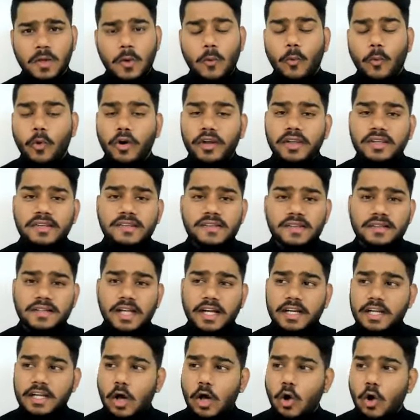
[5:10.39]
What is
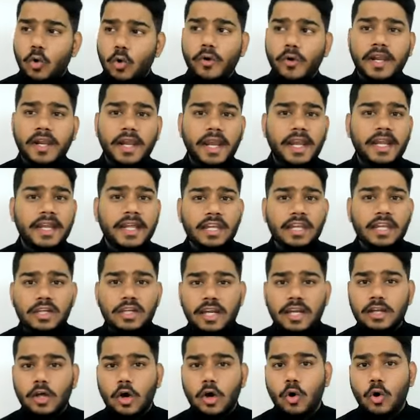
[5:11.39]
data overriding,
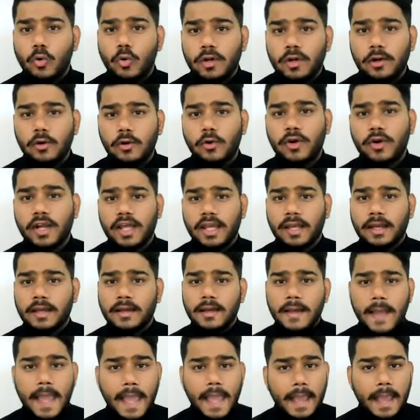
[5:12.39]
data overloading,
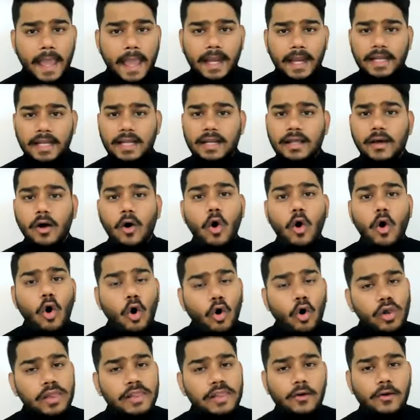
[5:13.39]
and
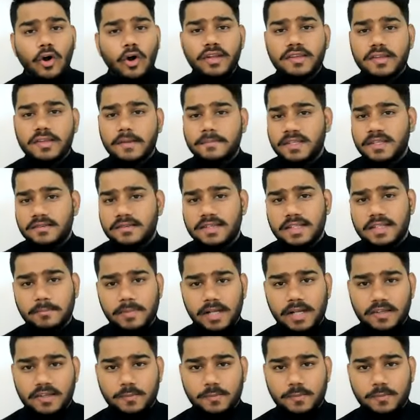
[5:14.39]
all the concepts in C++.